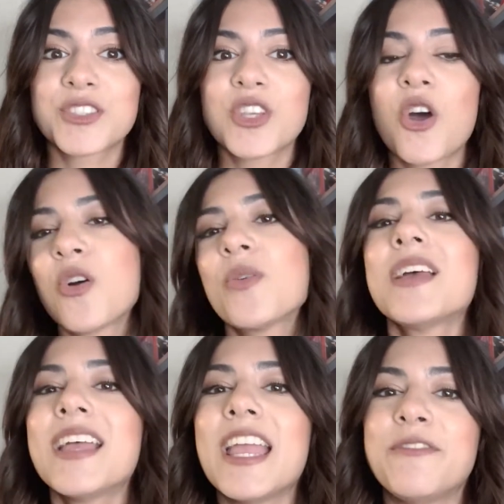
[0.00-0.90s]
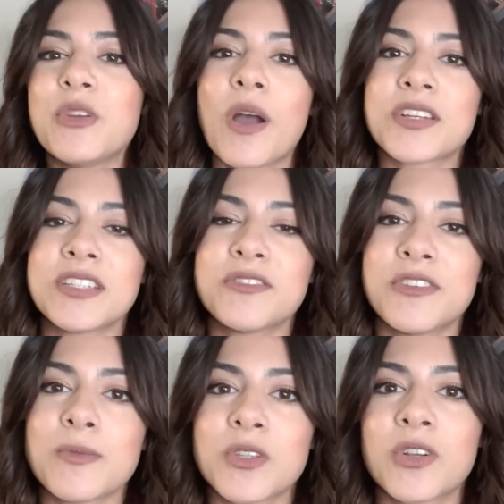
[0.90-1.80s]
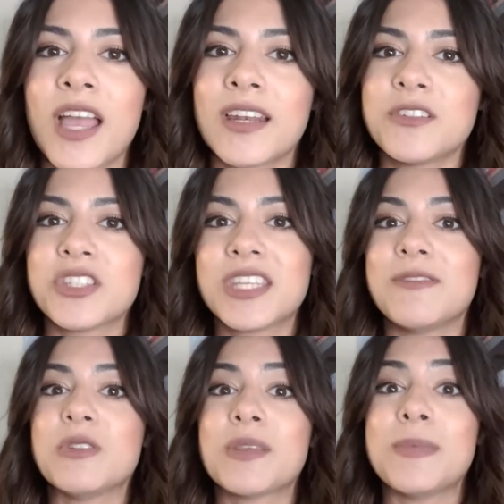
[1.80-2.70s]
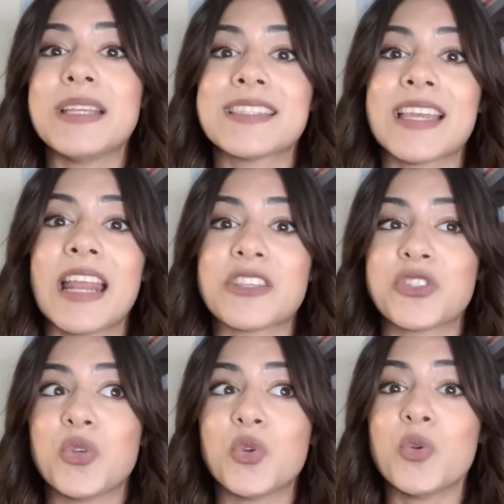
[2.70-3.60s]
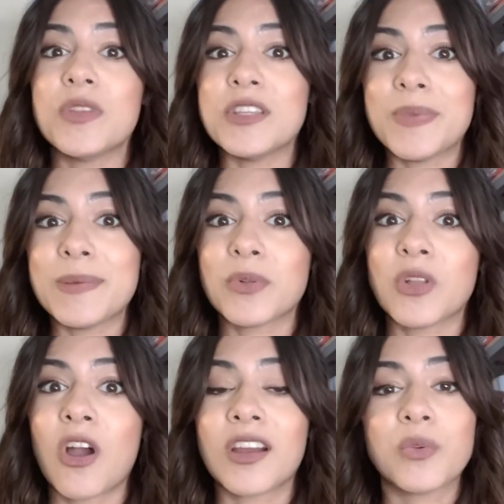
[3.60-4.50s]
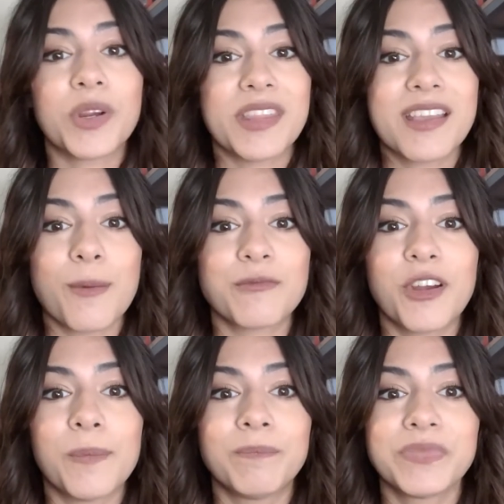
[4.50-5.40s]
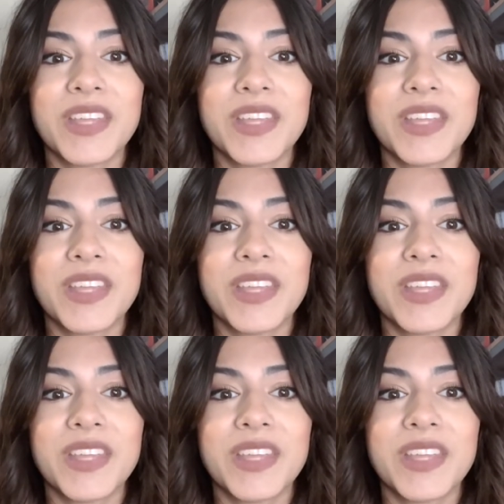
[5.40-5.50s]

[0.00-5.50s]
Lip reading: So if you watch these films, it'll kind of just give you some insight as to who these people are and where they come from.